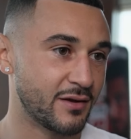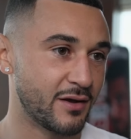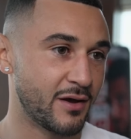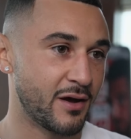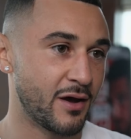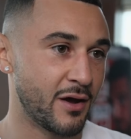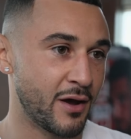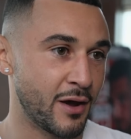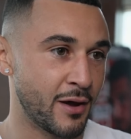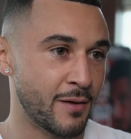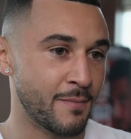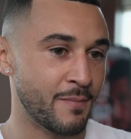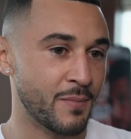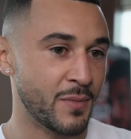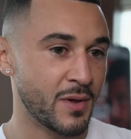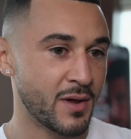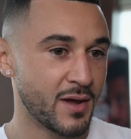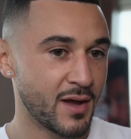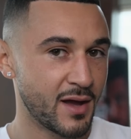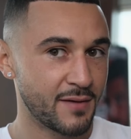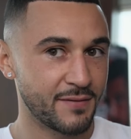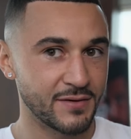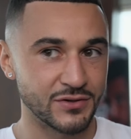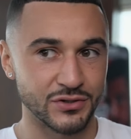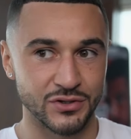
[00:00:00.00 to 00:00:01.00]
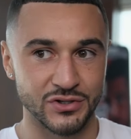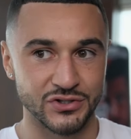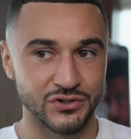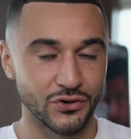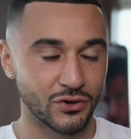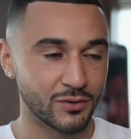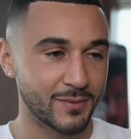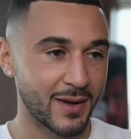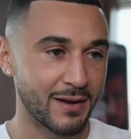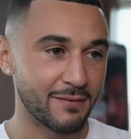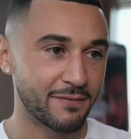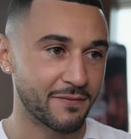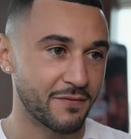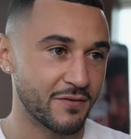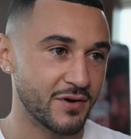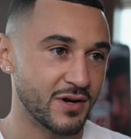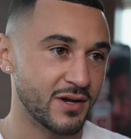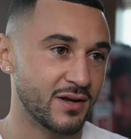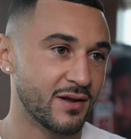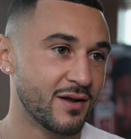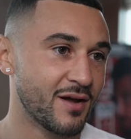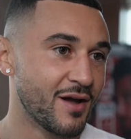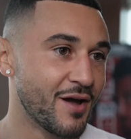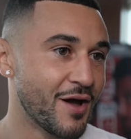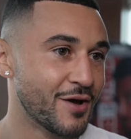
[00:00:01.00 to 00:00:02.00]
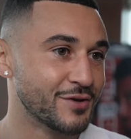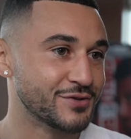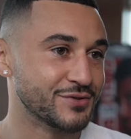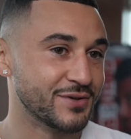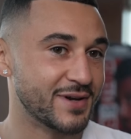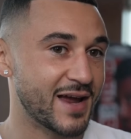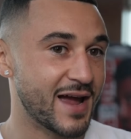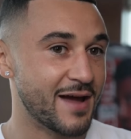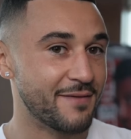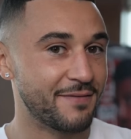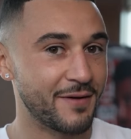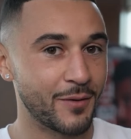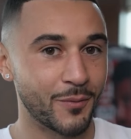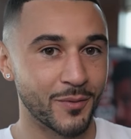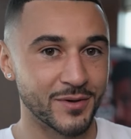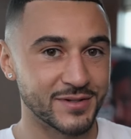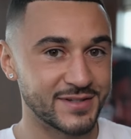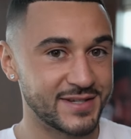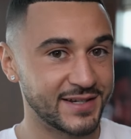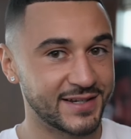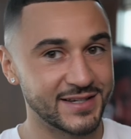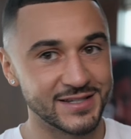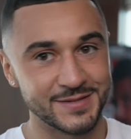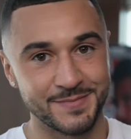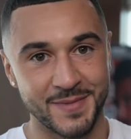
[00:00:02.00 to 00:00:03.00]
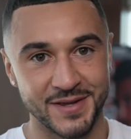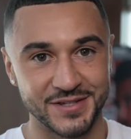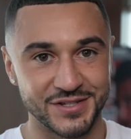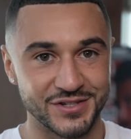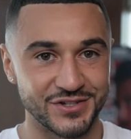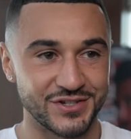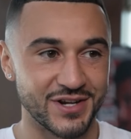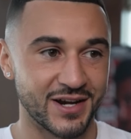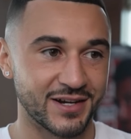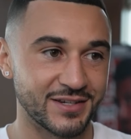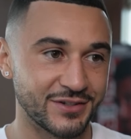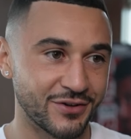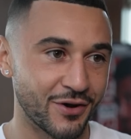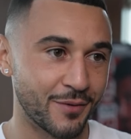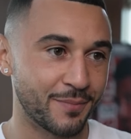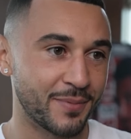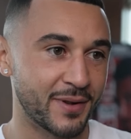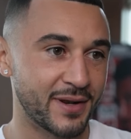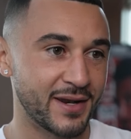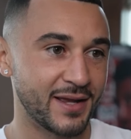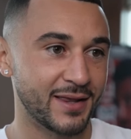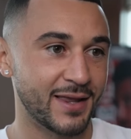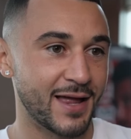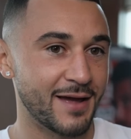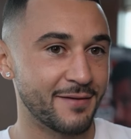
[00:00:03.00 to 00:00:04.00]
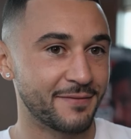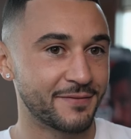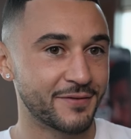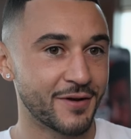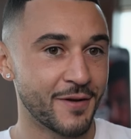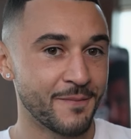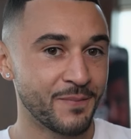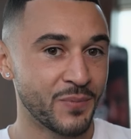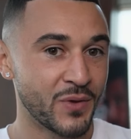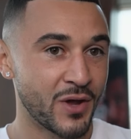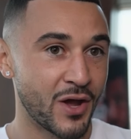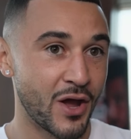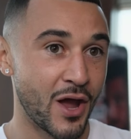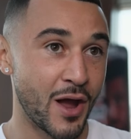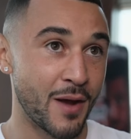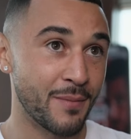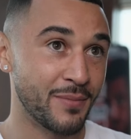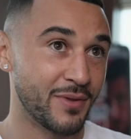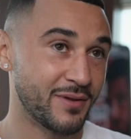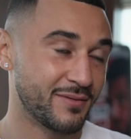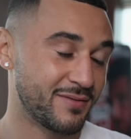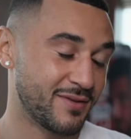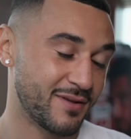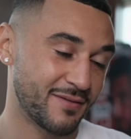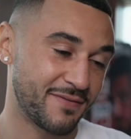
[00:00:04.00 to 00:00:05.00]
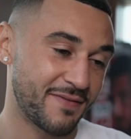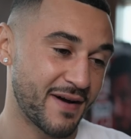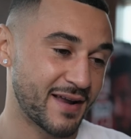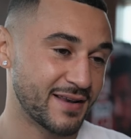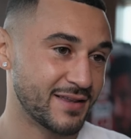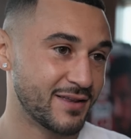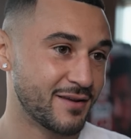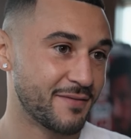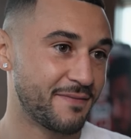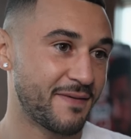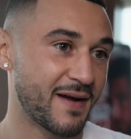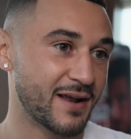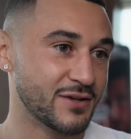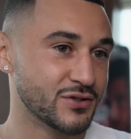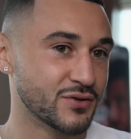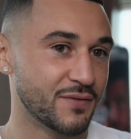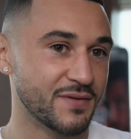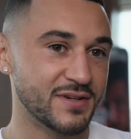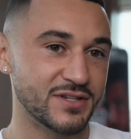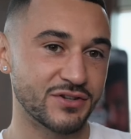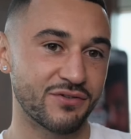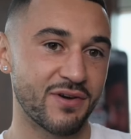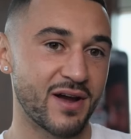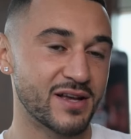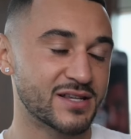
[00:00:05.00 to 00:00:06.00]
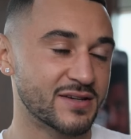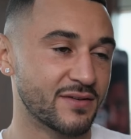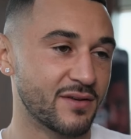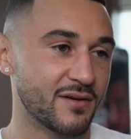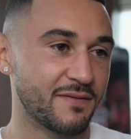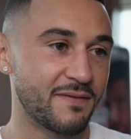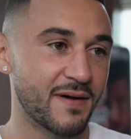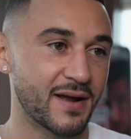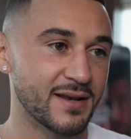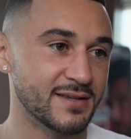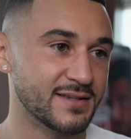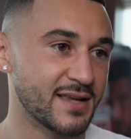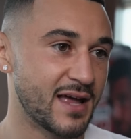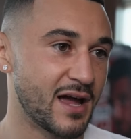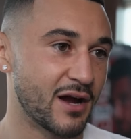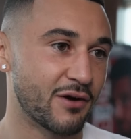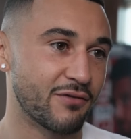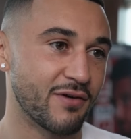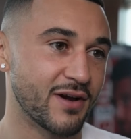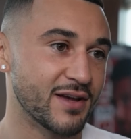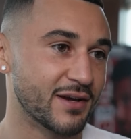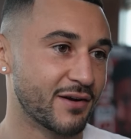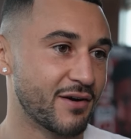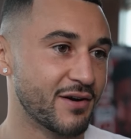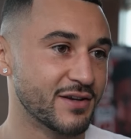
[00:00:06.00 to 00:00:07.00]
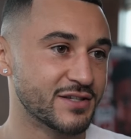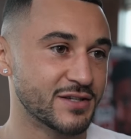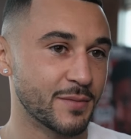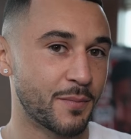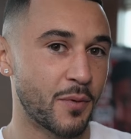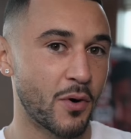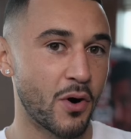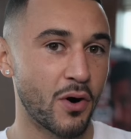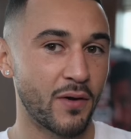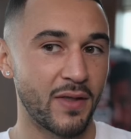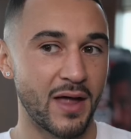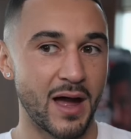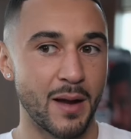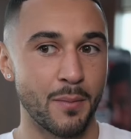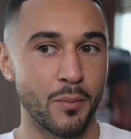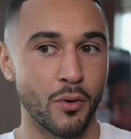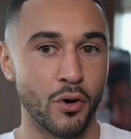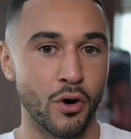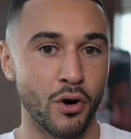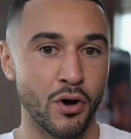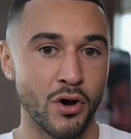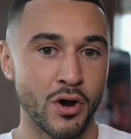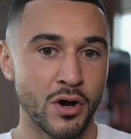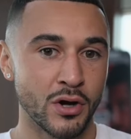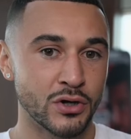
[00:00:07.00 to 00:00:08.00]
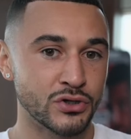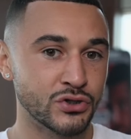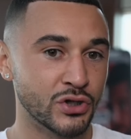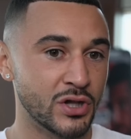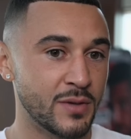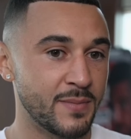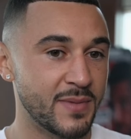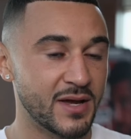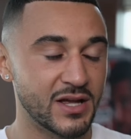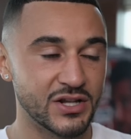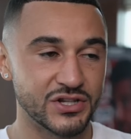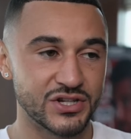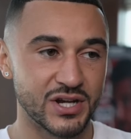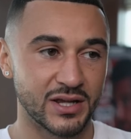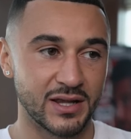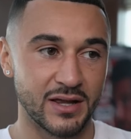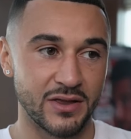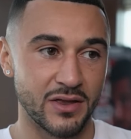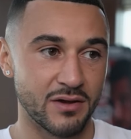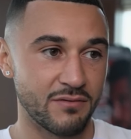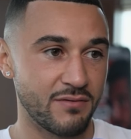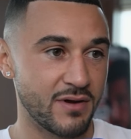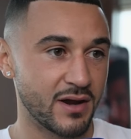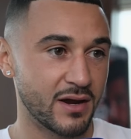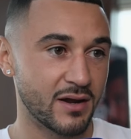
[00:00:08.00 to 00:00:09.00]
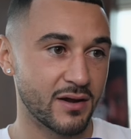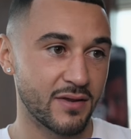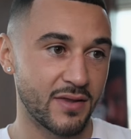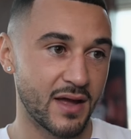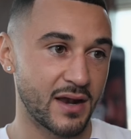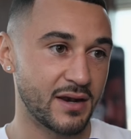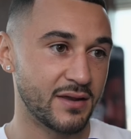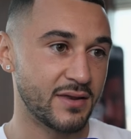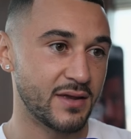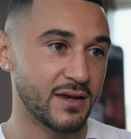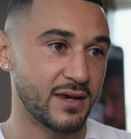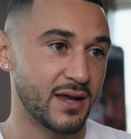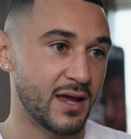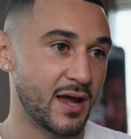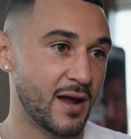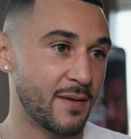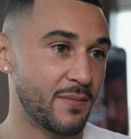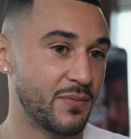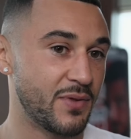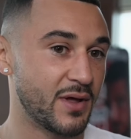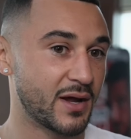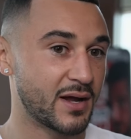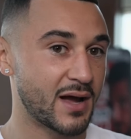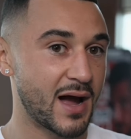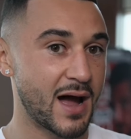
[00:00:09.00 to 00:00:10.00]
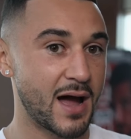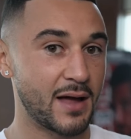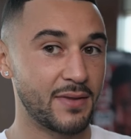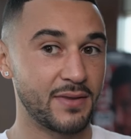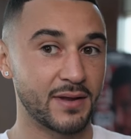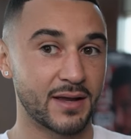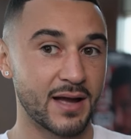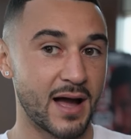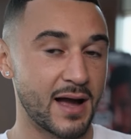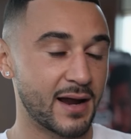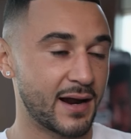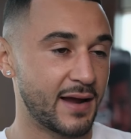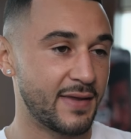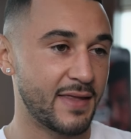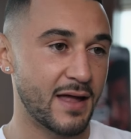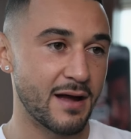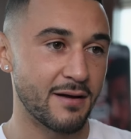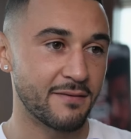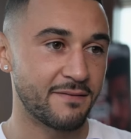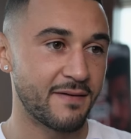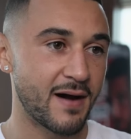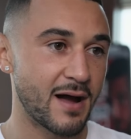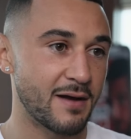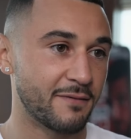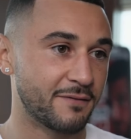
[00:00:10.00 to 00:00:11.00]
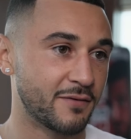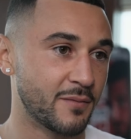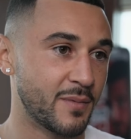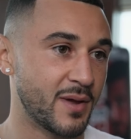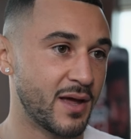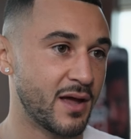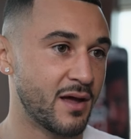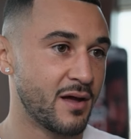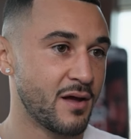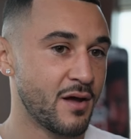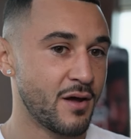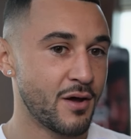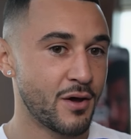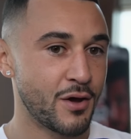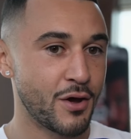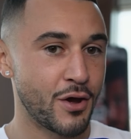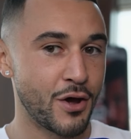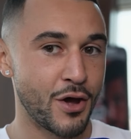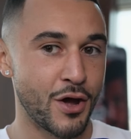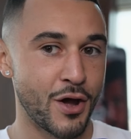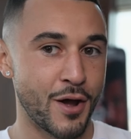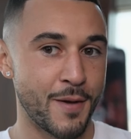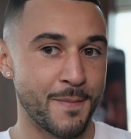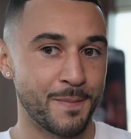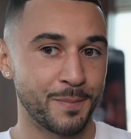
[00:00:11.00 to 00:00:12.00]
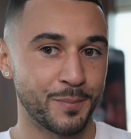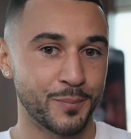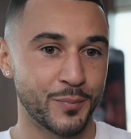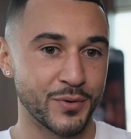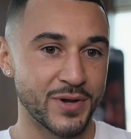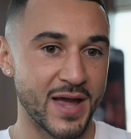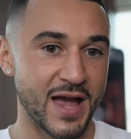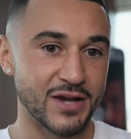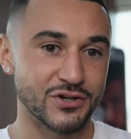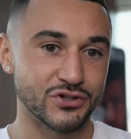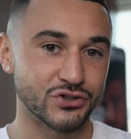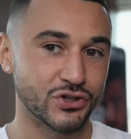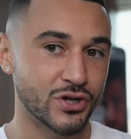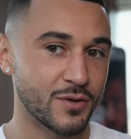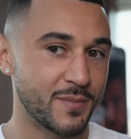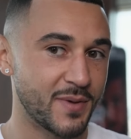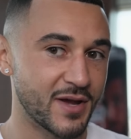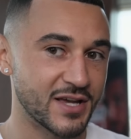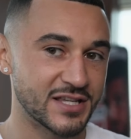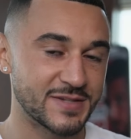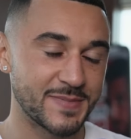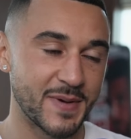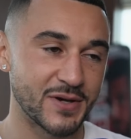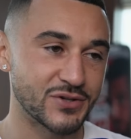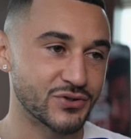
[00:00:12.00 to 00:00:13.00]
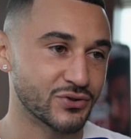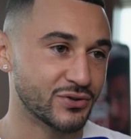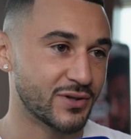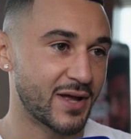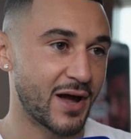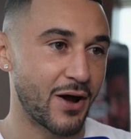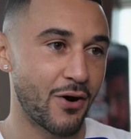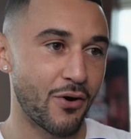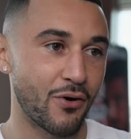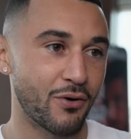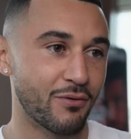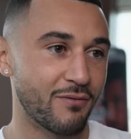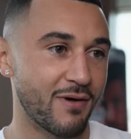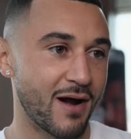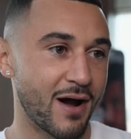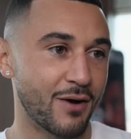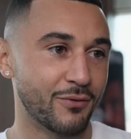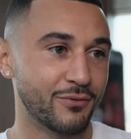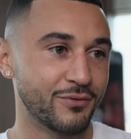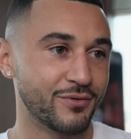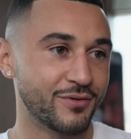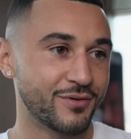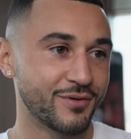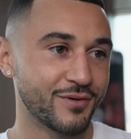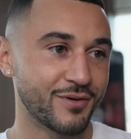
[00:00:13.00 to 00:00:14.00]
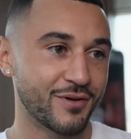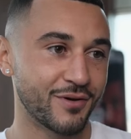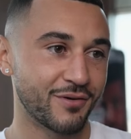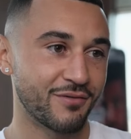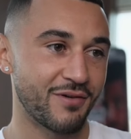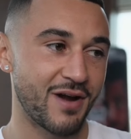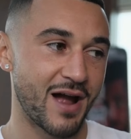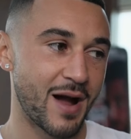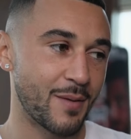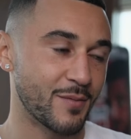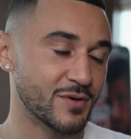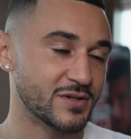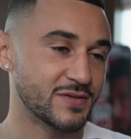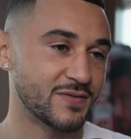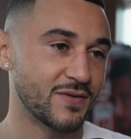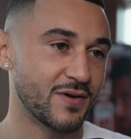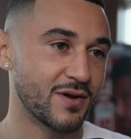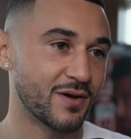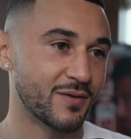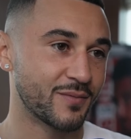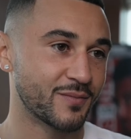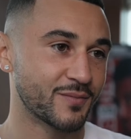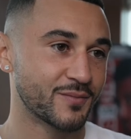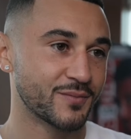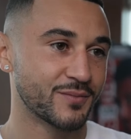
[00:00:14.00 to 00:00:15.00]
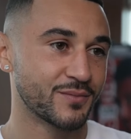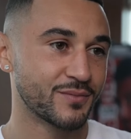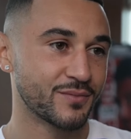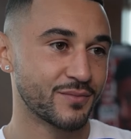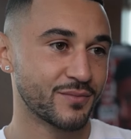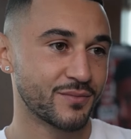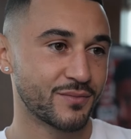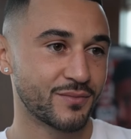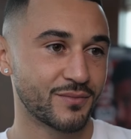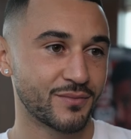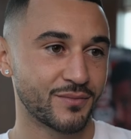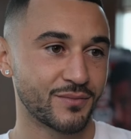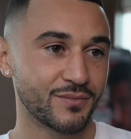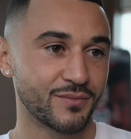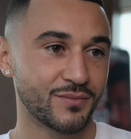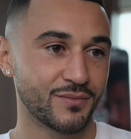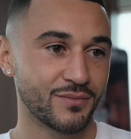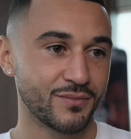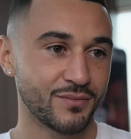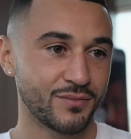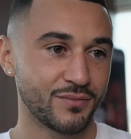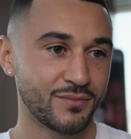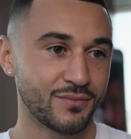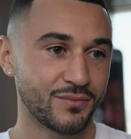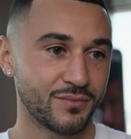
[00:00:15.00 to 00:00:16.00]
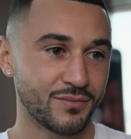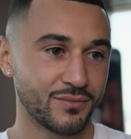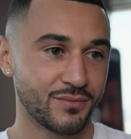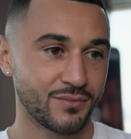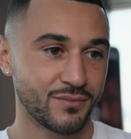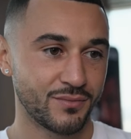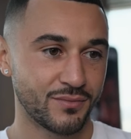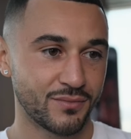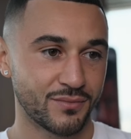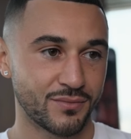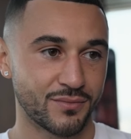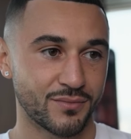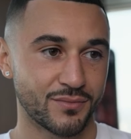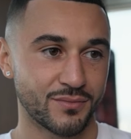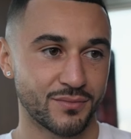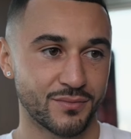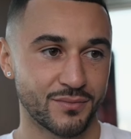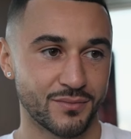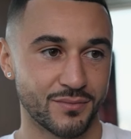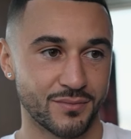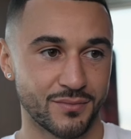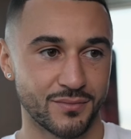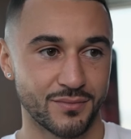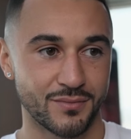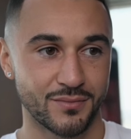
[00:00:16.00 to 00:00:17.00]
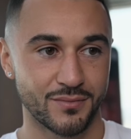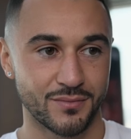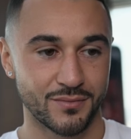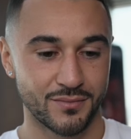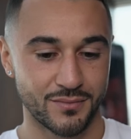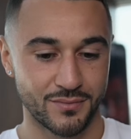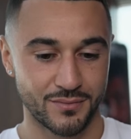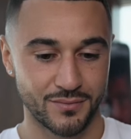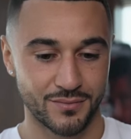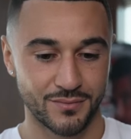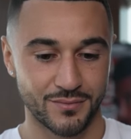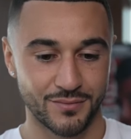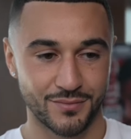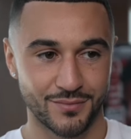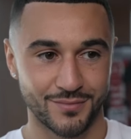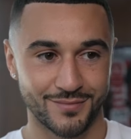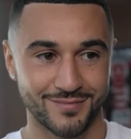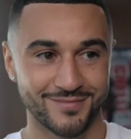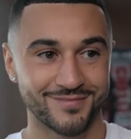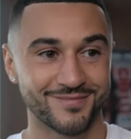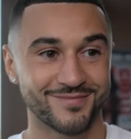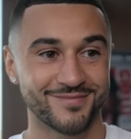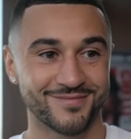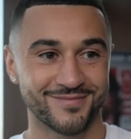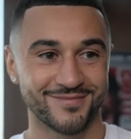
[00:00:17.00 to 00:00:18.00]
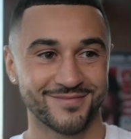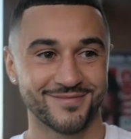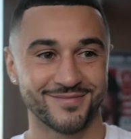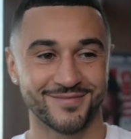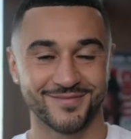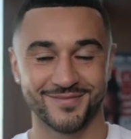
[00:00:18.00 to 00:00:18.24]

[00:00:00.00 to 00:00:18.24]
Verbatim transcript: Um, he's only sold about three. So yeah, if anyone wants tickets, message Jack. He's got plenty left. Um, the, the, fan, the fans obviously great to have the fans there, great, great support there. But it's only me and Chelli in the ring at the end of the day. They can't, they can't get in there fight for me. Um, but yeah, it's just going to be a special night all round. Great atmosphere. It's a media lunch. Is he bitten off more than he can chew? Excuse the pun, Zak.